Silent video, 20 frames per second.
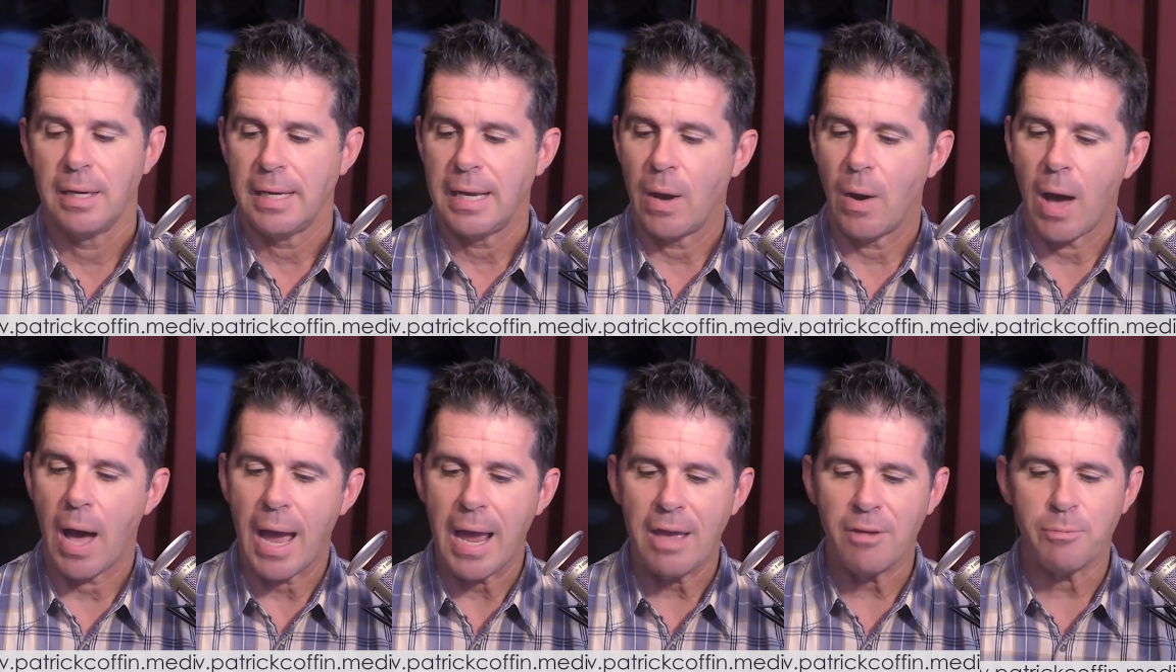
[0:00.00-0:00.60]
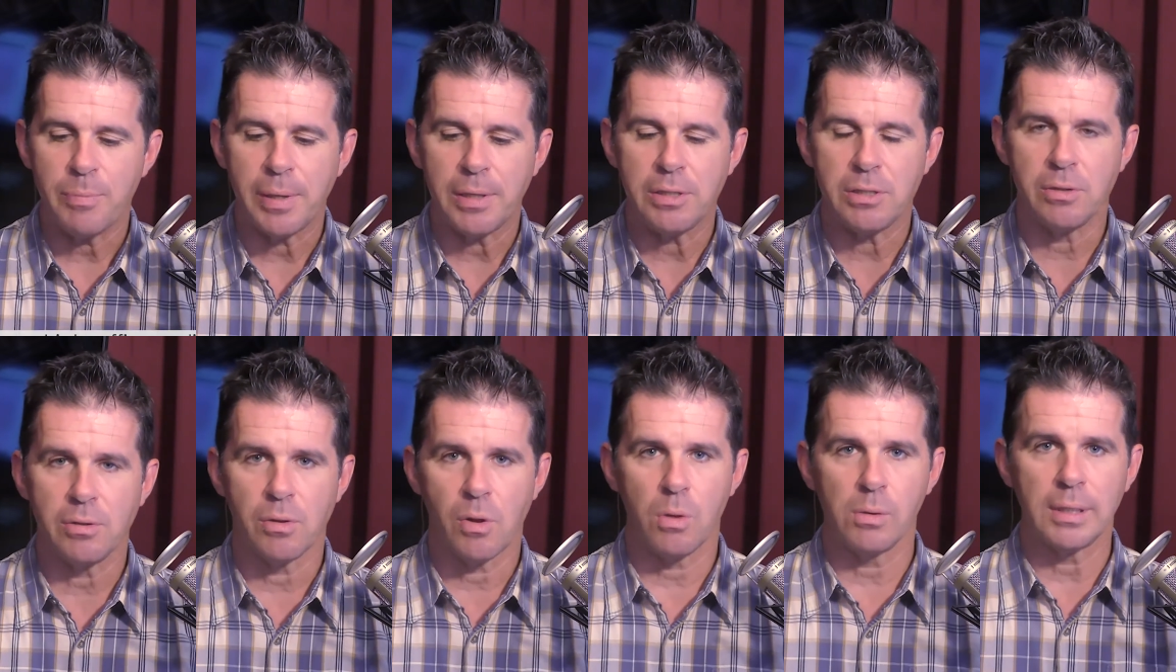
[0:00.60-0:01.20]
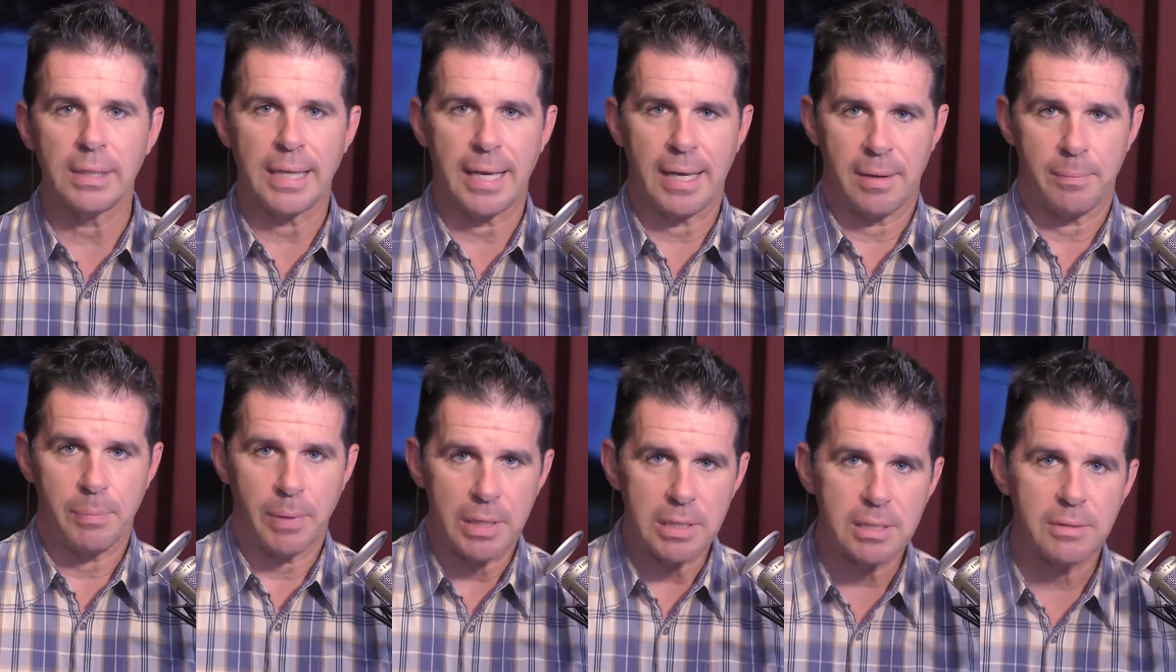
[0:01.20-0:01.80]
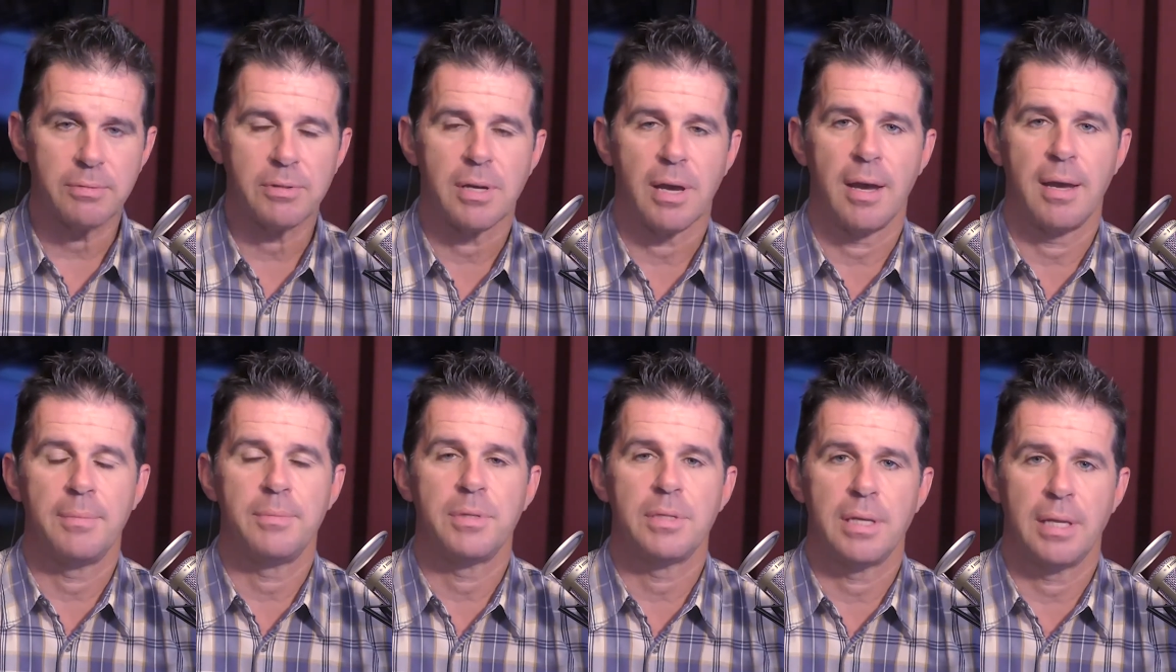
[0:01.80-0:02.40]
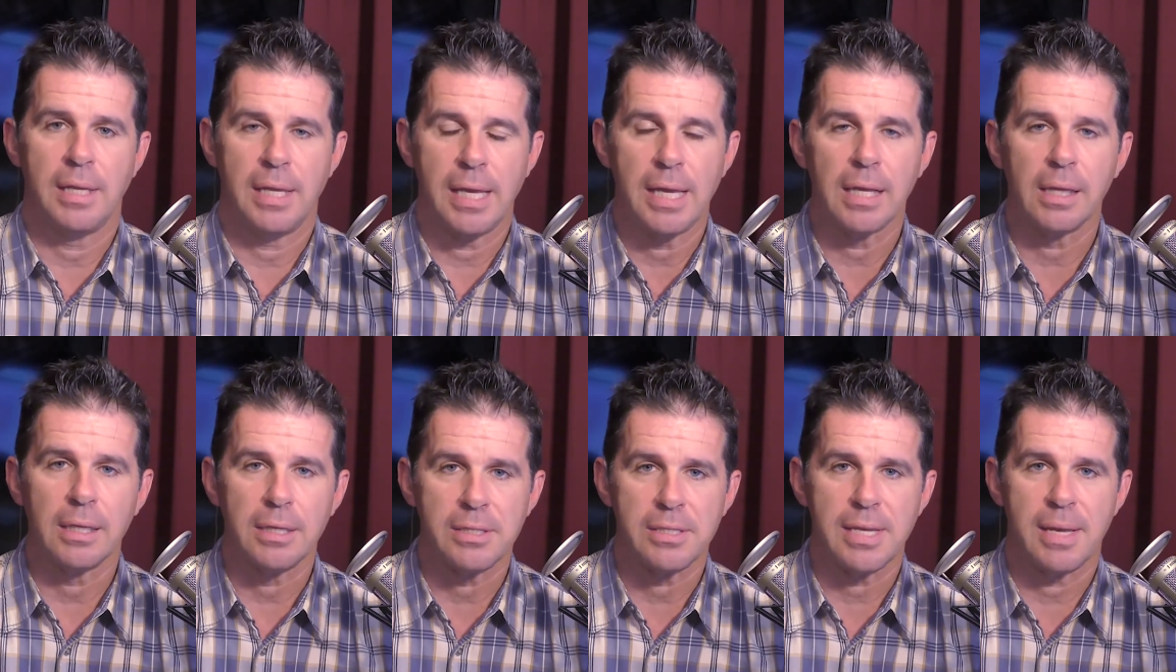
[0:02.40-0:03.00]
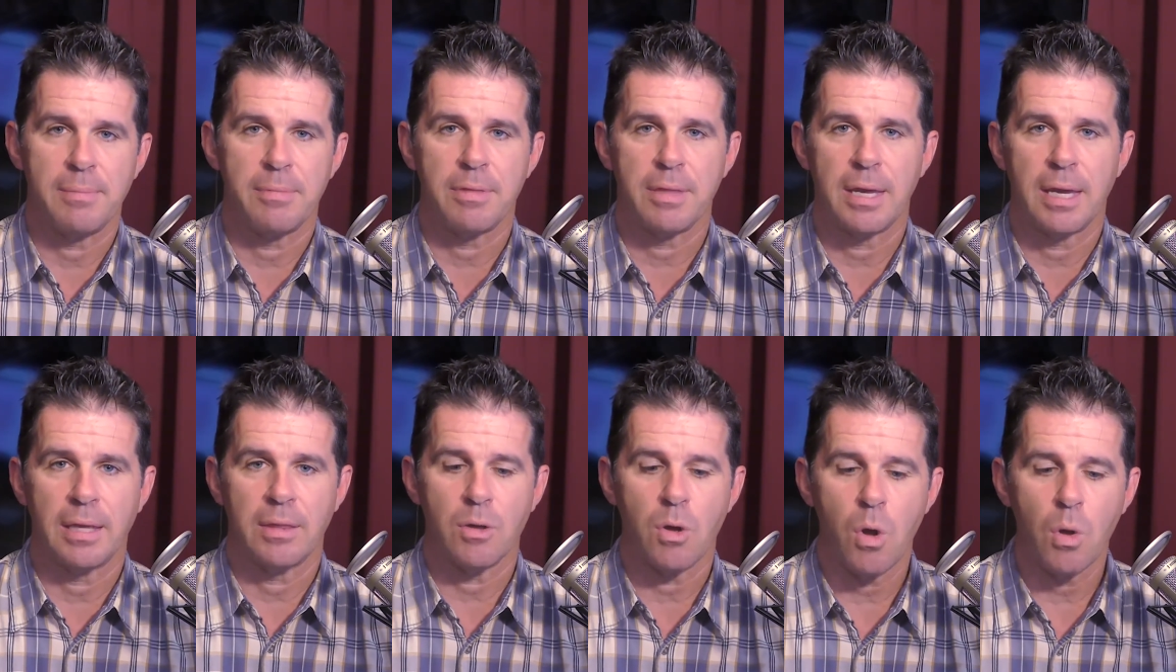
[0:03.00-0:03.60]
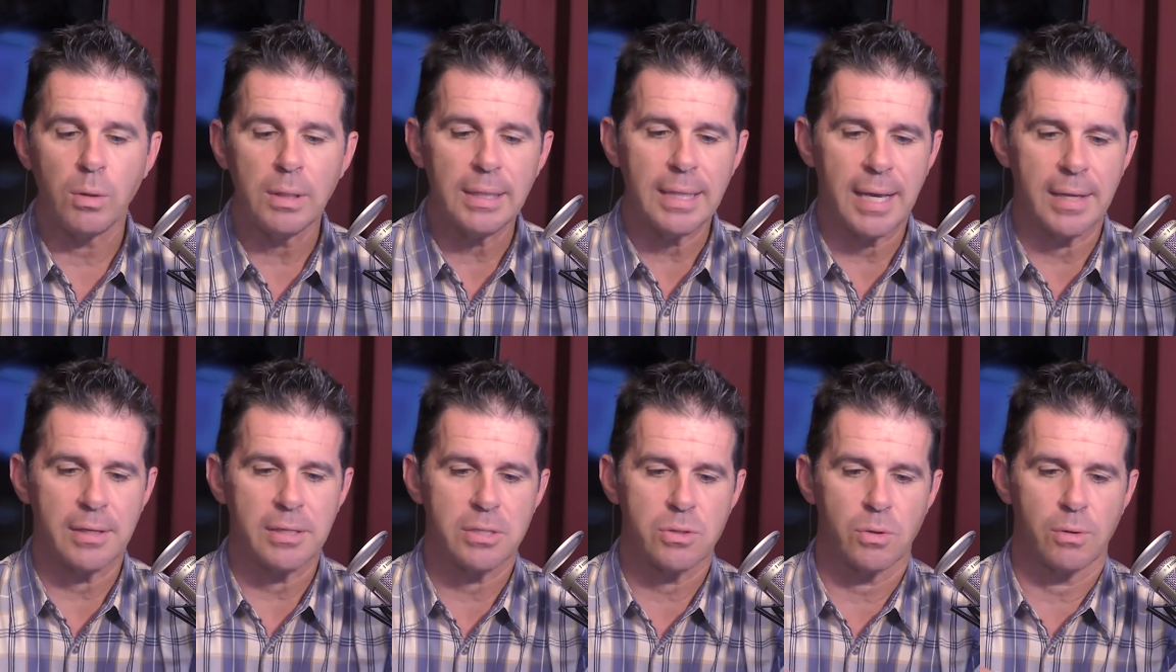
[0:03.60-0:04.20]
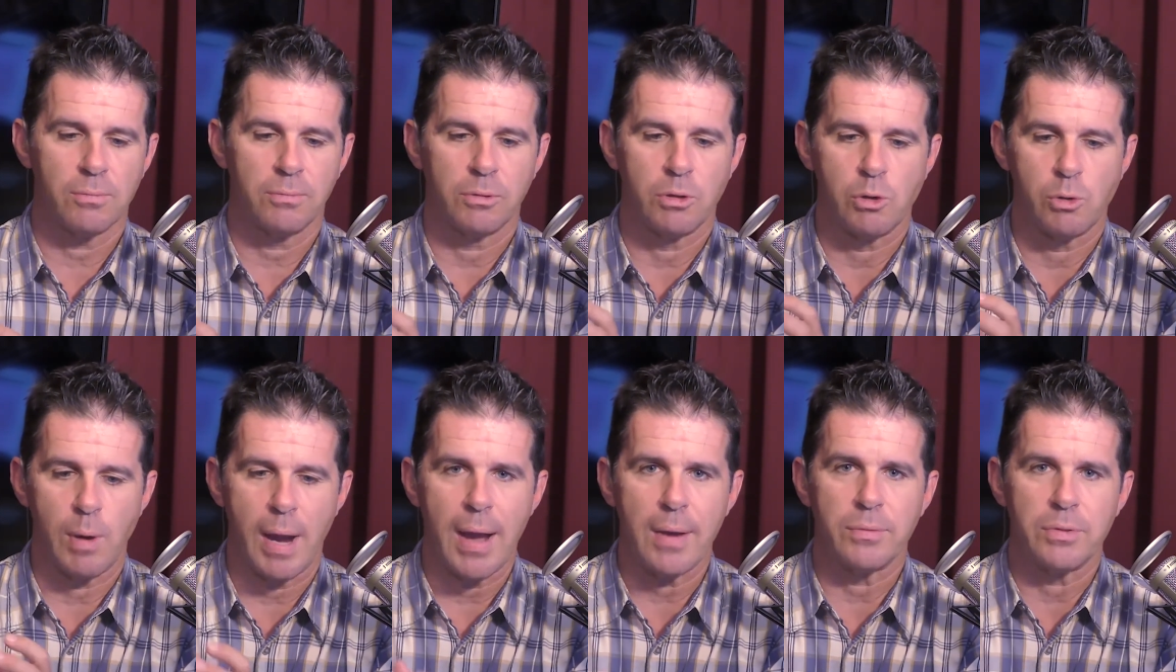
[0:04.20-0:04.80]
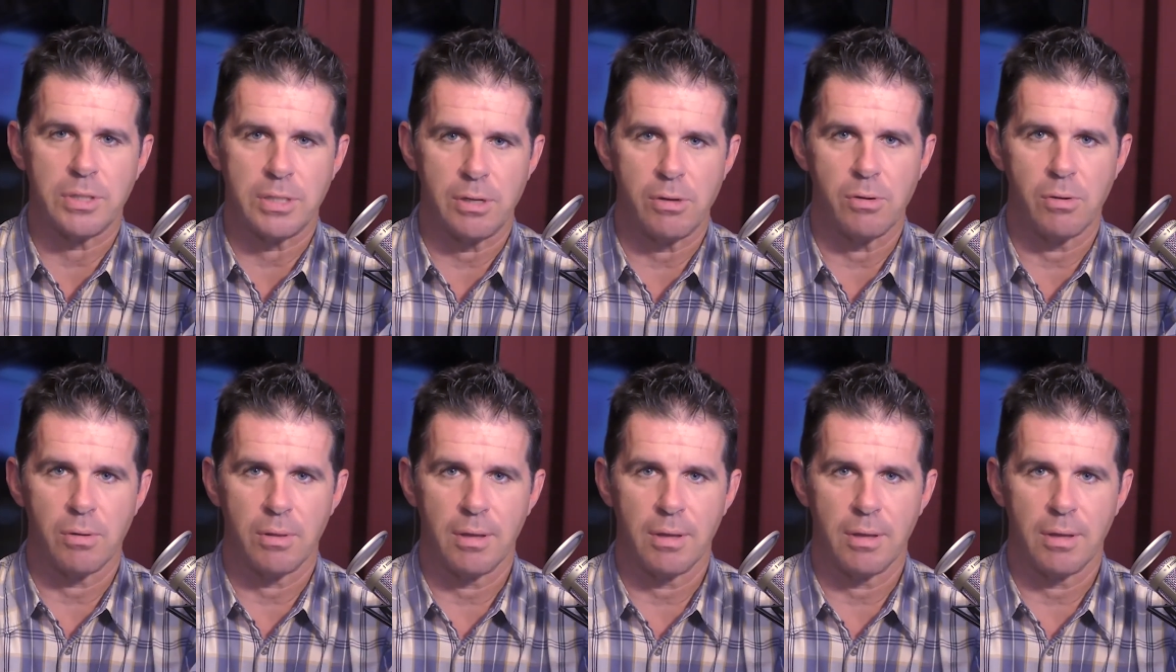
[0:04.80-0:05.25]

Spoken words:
Now, I have been to the Holy Land a bunch of times, and Italy, same thing. And the Holy Land is sort of ground zero,